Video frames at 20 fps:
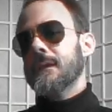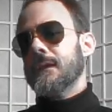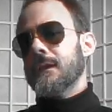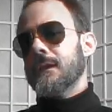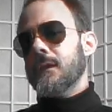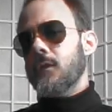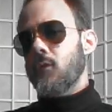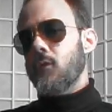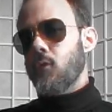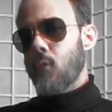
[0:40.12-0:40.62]

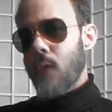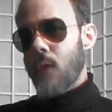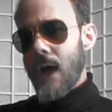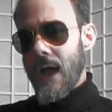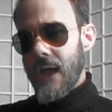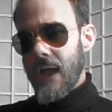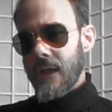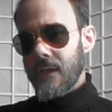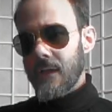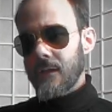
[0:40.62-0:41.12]

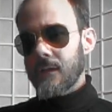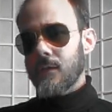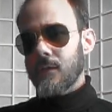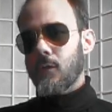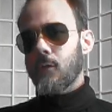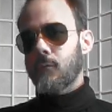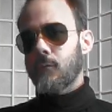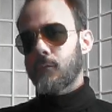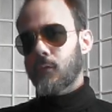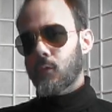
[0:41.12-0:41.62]
noir,
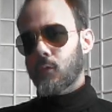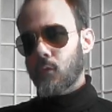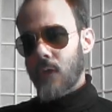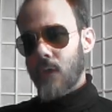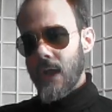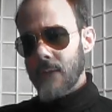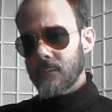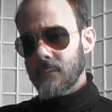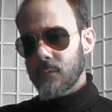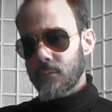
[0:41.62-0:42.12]
of
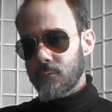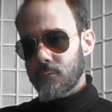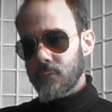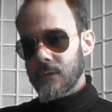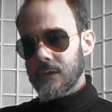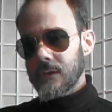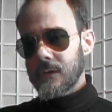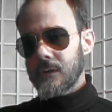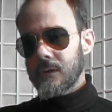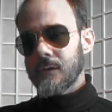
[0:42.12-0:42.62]
crime
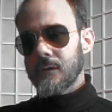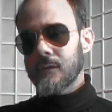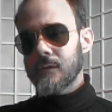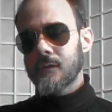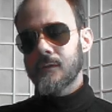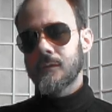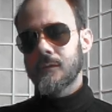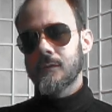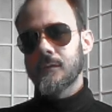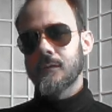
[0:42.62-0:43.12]
thriller
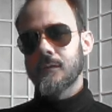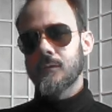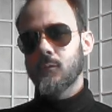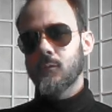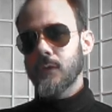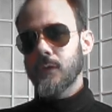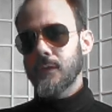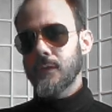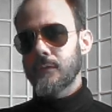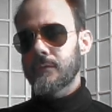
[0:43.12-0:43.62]

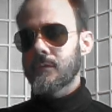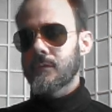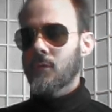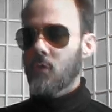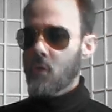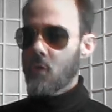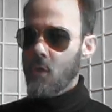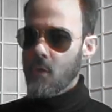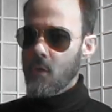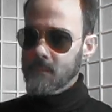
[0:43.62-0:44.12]
with
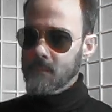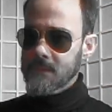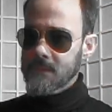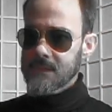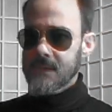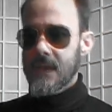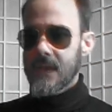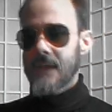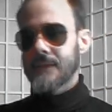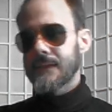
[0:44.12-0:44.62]
cops
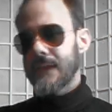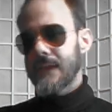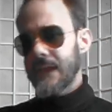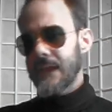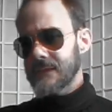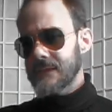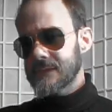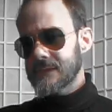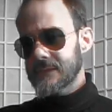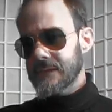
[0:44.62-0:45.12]
and
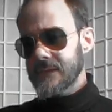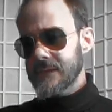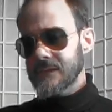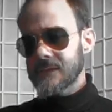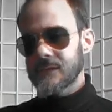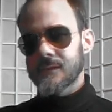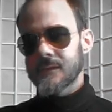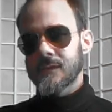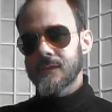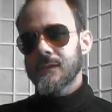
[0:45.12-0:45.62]

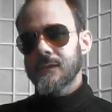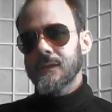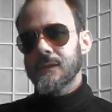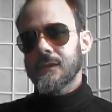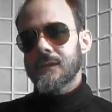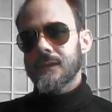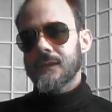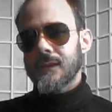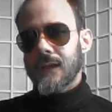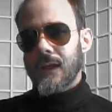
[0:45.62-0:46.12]
gangsters,
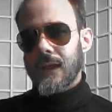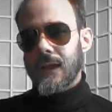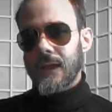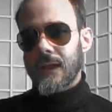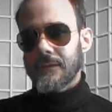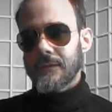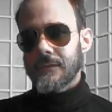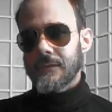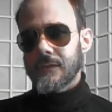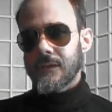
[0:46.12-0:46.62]

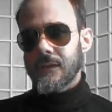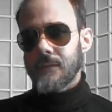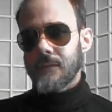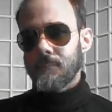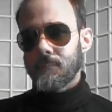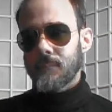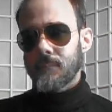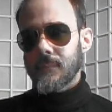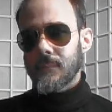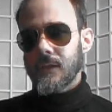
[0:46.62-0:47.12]
and
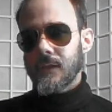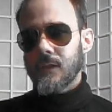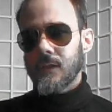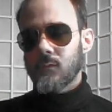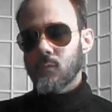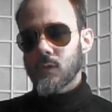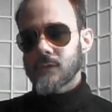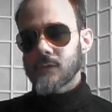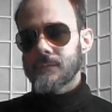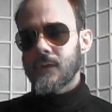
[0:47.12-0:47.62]
it
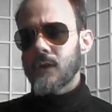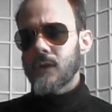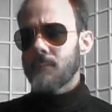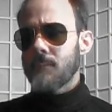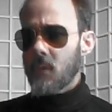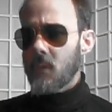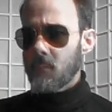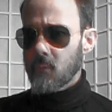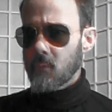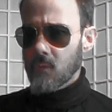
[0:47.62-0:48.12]
was very
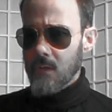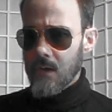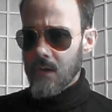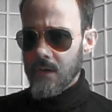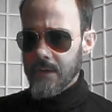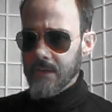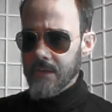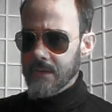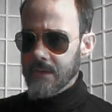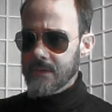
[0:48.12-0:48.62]
popular
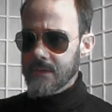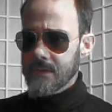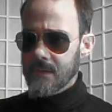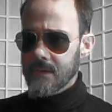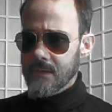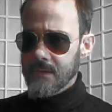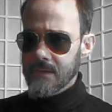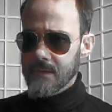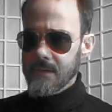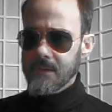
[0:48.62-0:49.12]
in
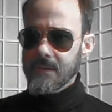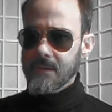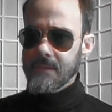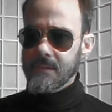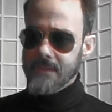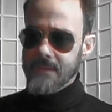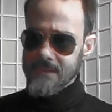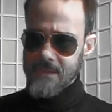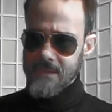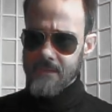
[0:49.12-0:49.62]
Italy in
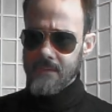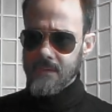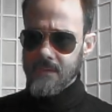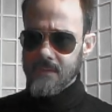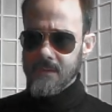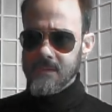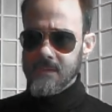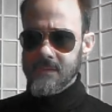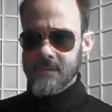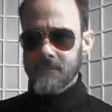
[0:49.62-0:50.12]
the
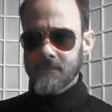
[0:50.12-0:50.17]
70s.